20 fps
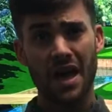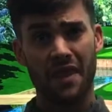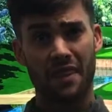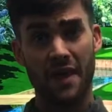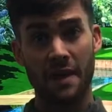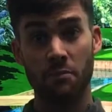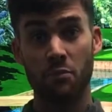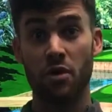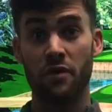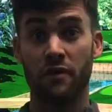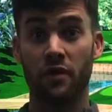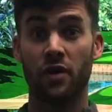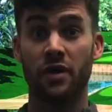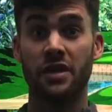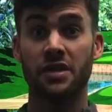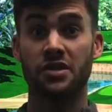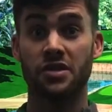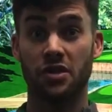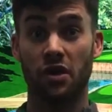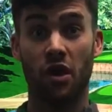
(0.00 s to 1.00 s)
Then moving on
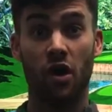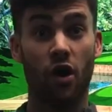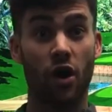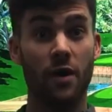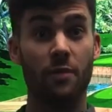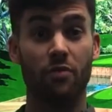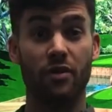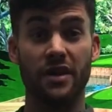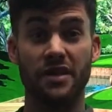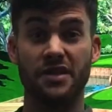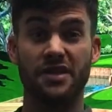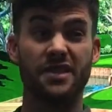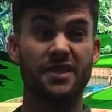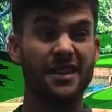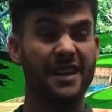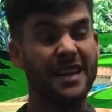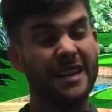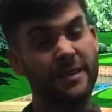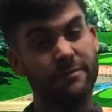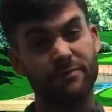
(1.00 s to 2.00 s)
into the
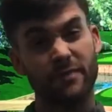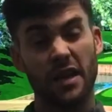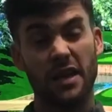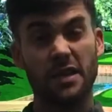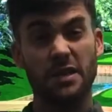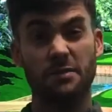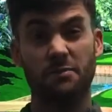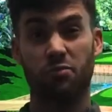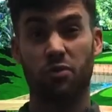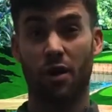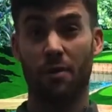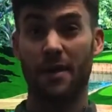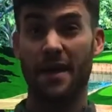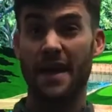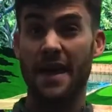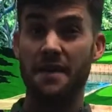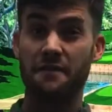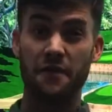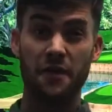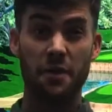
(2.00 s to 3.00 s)
hybrids. It's probably
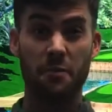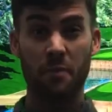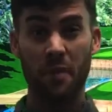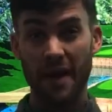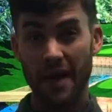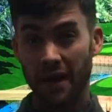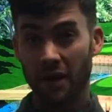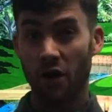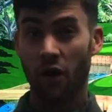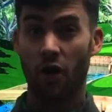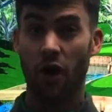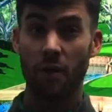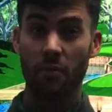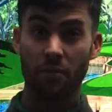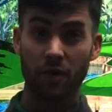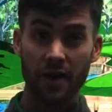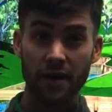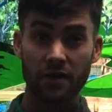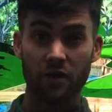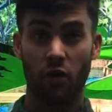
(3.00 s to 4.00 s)
either the Ping
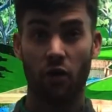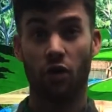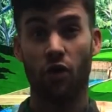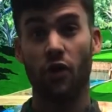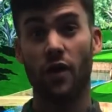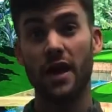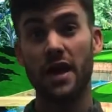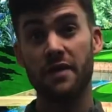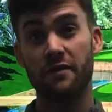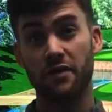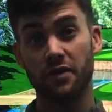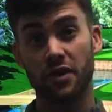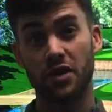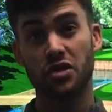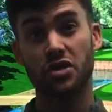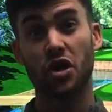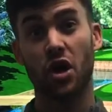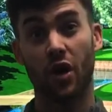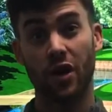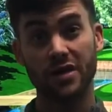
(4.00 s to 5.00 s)
hybrid or even the
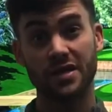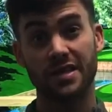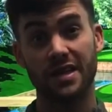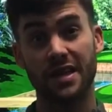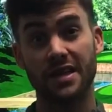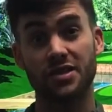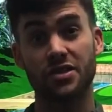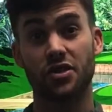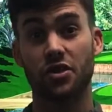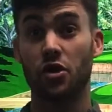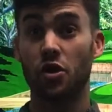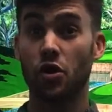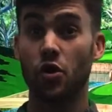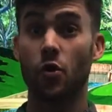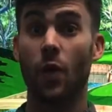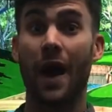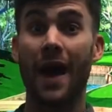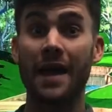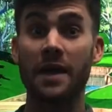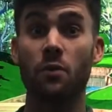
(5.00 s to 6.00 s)
Titleist
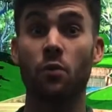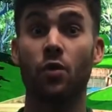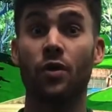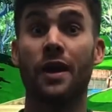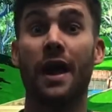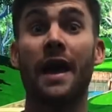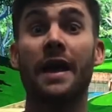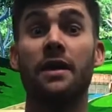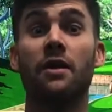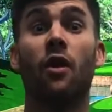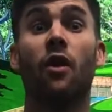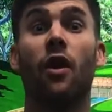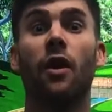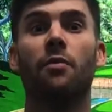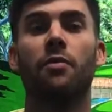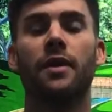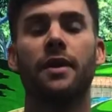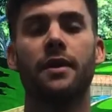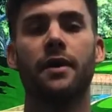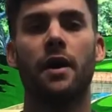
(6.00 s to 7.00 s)
new 818
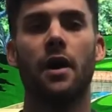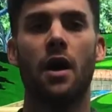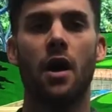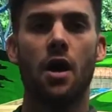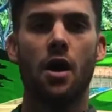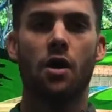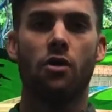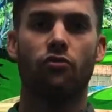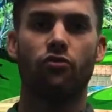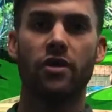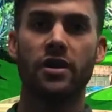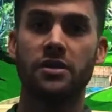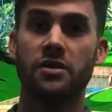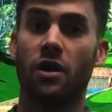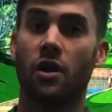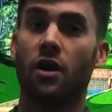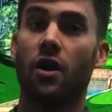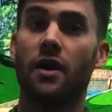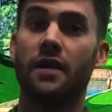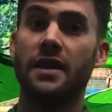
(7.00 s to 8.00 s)
hybrid. The reason I
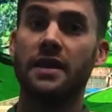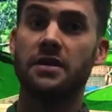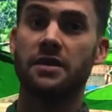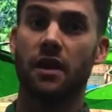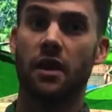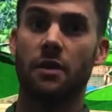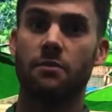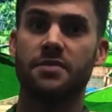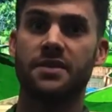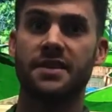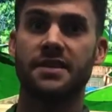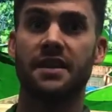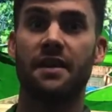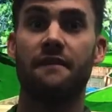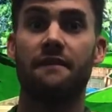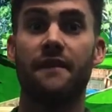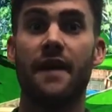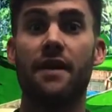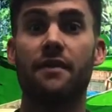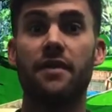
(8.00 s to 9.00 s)
like these clubs is they're
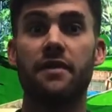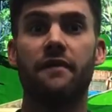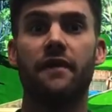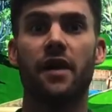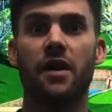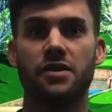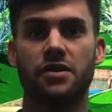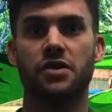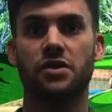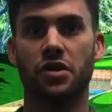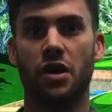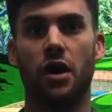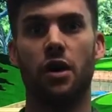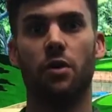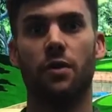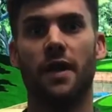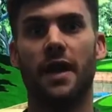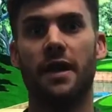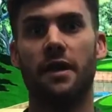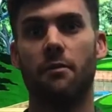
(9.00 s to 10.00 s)
very
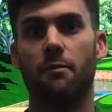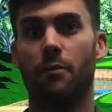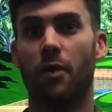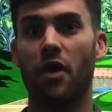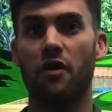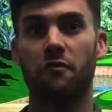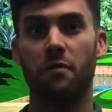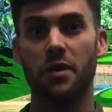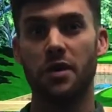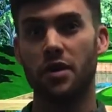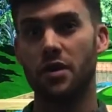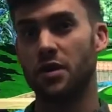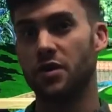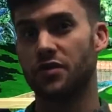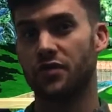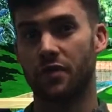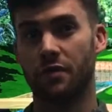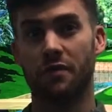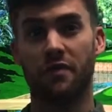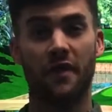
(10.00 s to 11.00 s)
versatile. They can both be
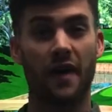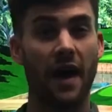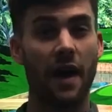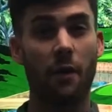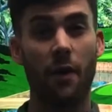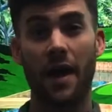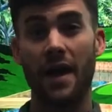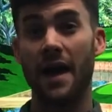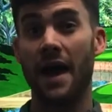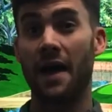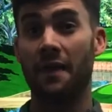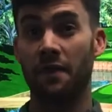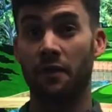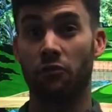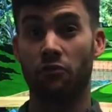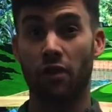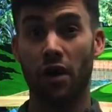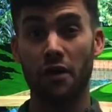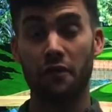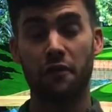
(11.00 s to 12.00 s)
used from fairway and the
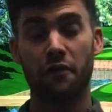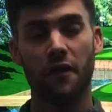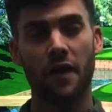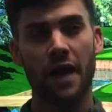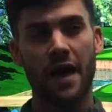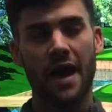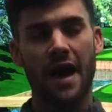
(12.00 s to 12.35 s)
rough,